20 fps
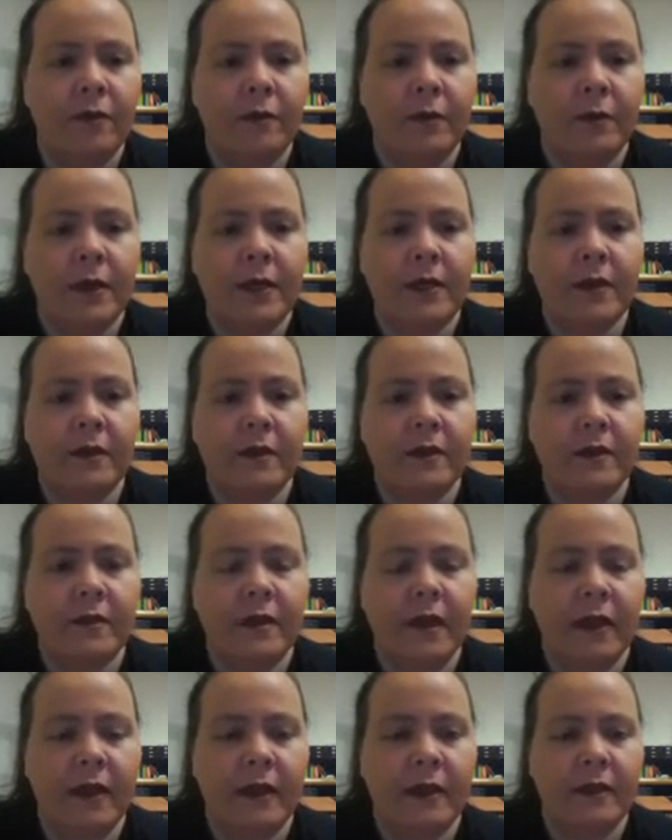3 to the
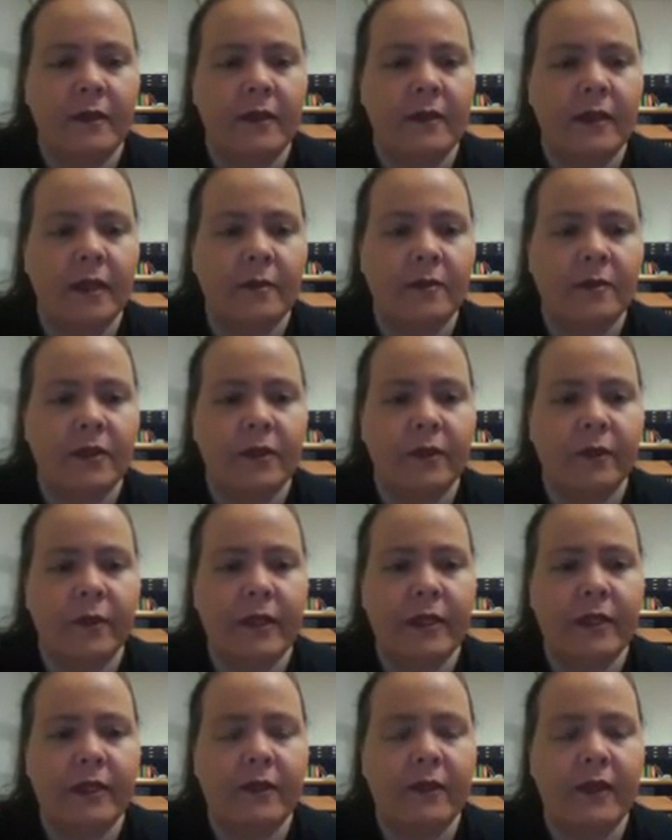2nd times
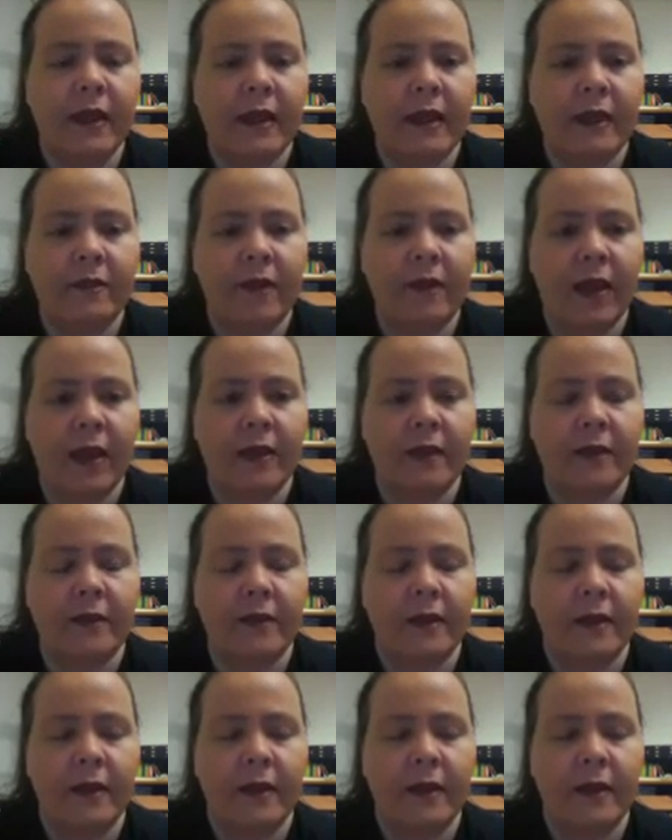3 to the negative 8.